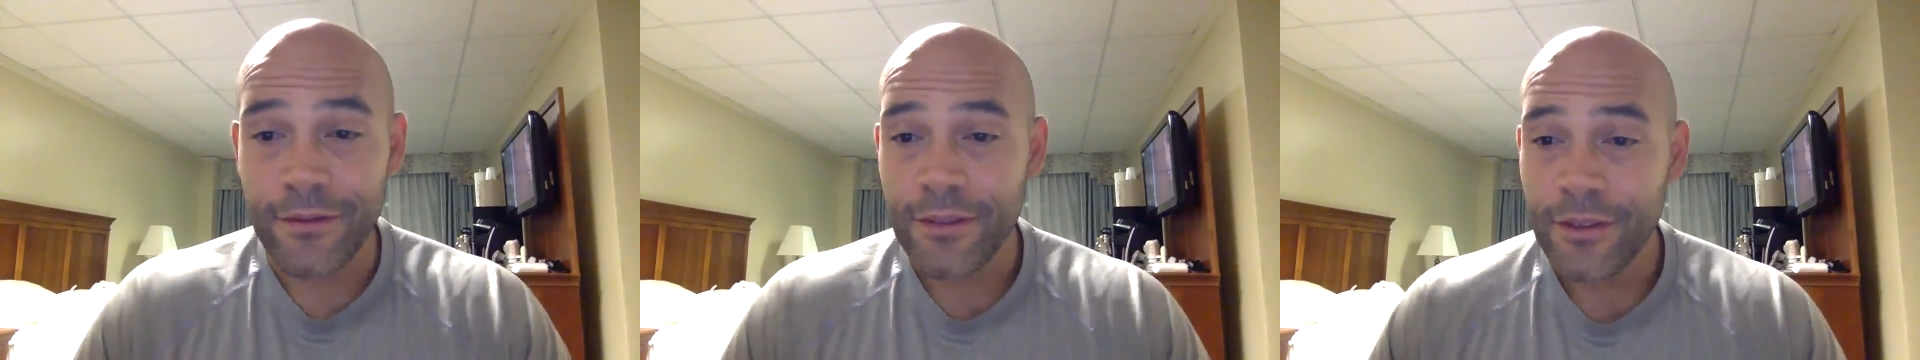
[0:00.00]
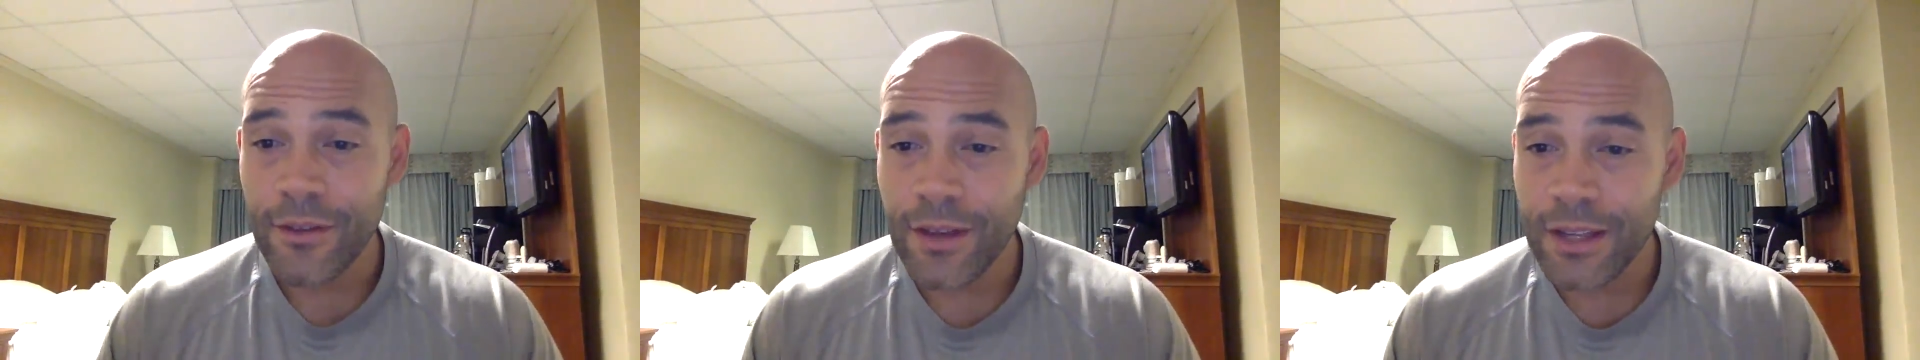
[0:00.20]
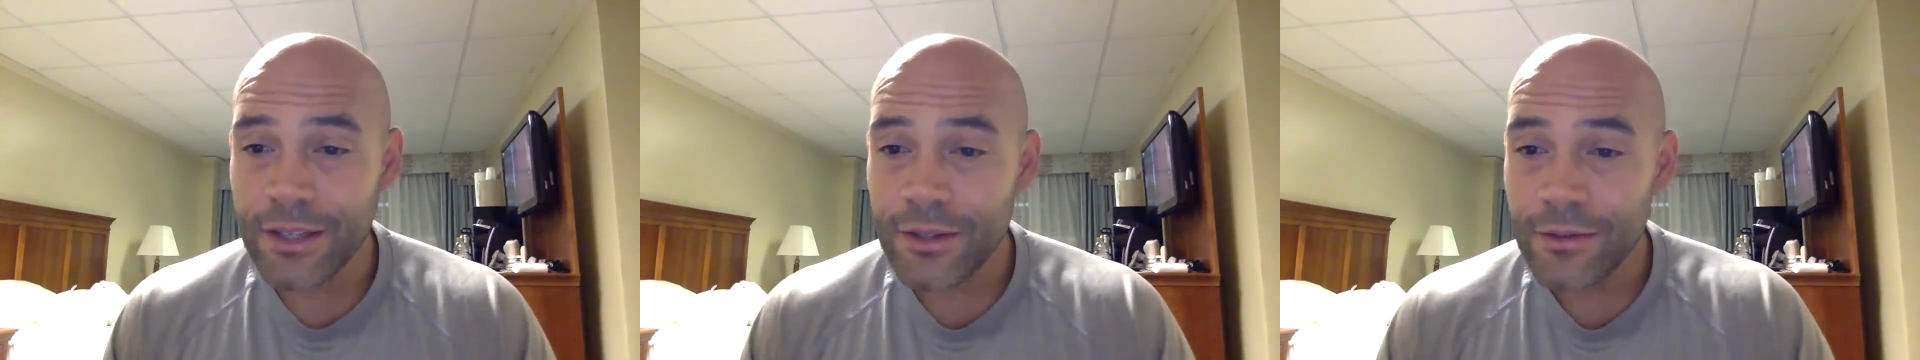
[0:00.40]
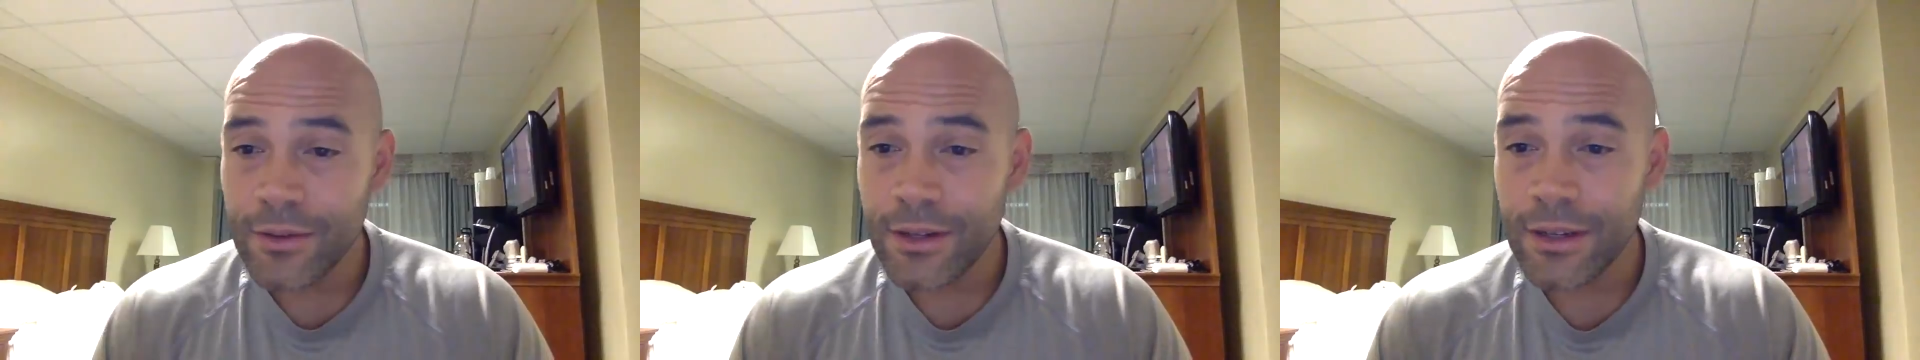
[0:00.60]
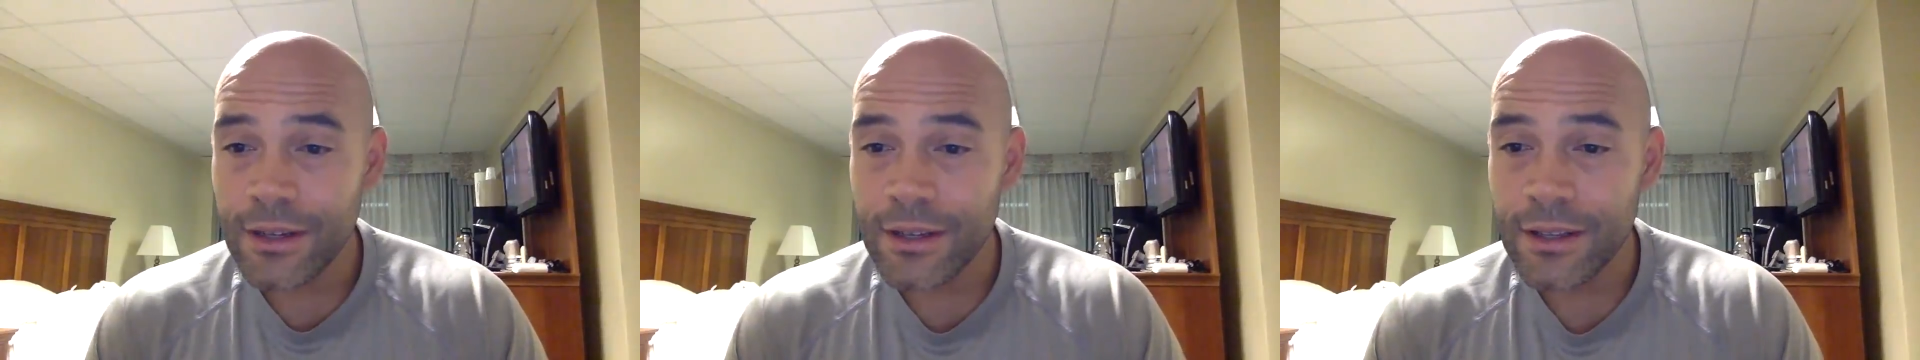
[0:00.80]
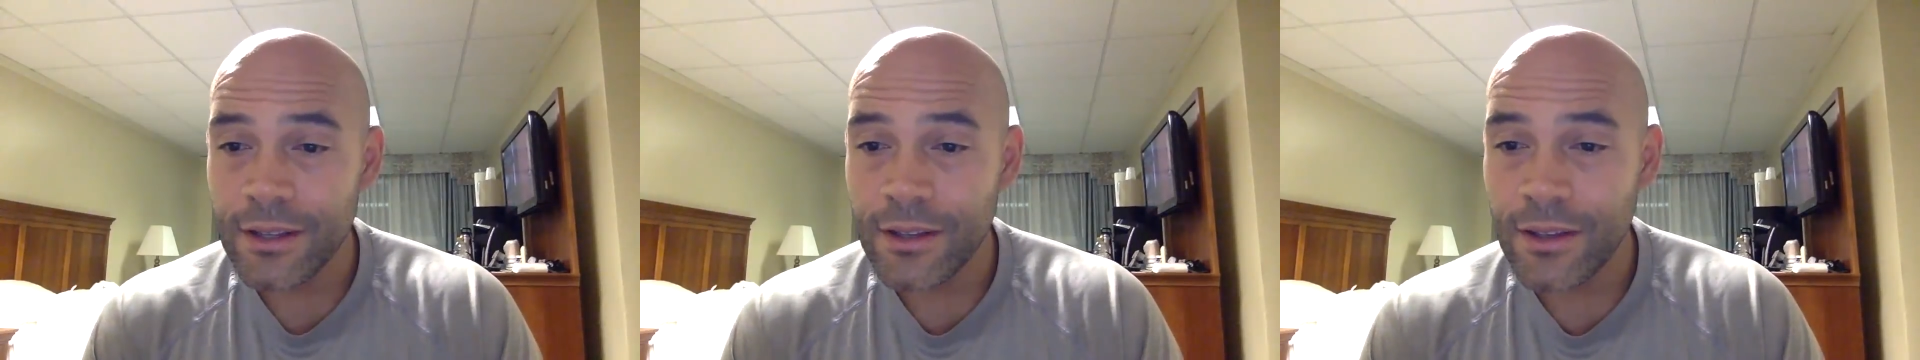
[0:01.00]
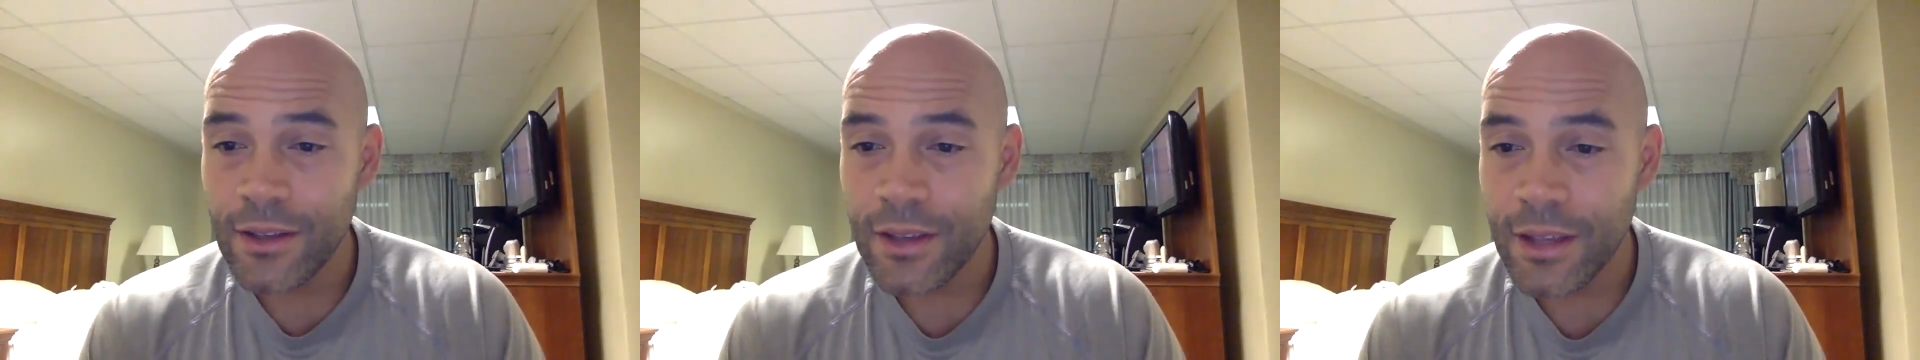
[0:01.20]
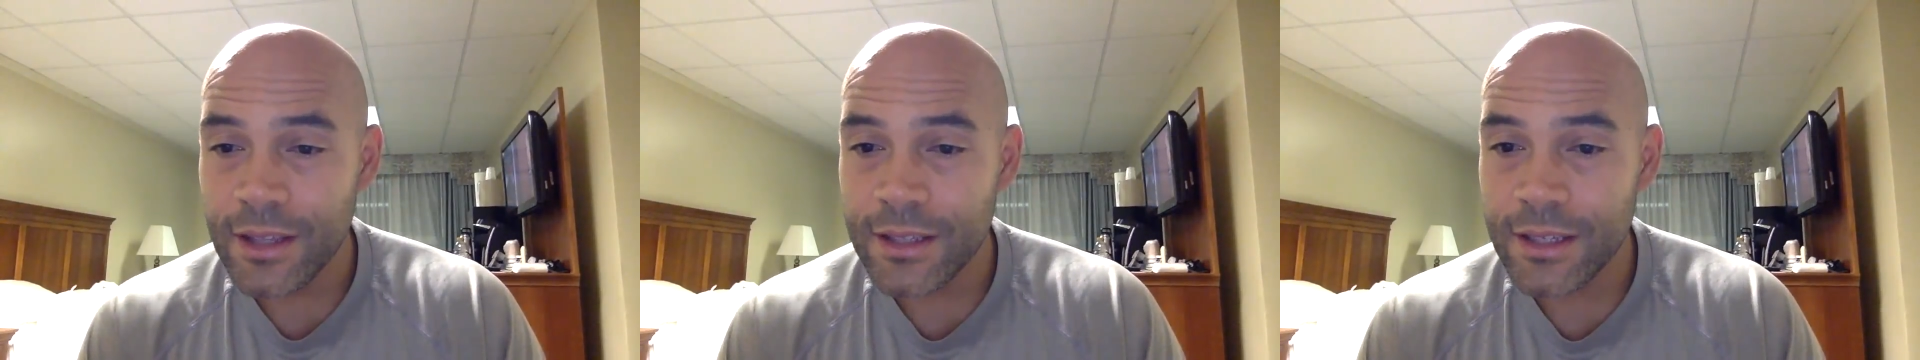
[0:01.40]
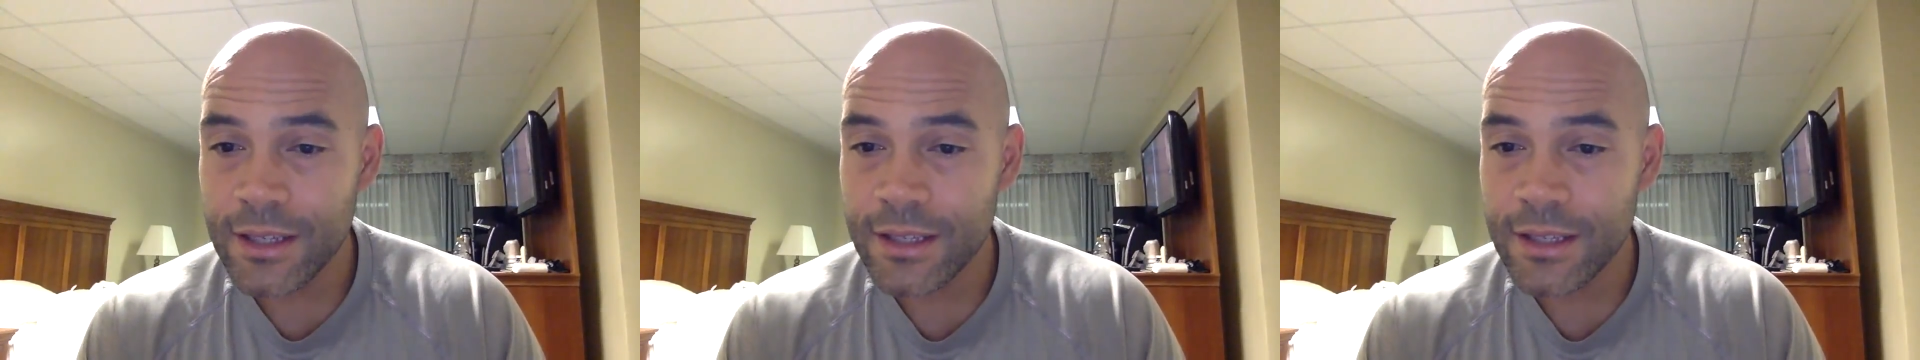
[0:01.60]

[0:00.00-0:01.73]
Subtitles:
You got to isn't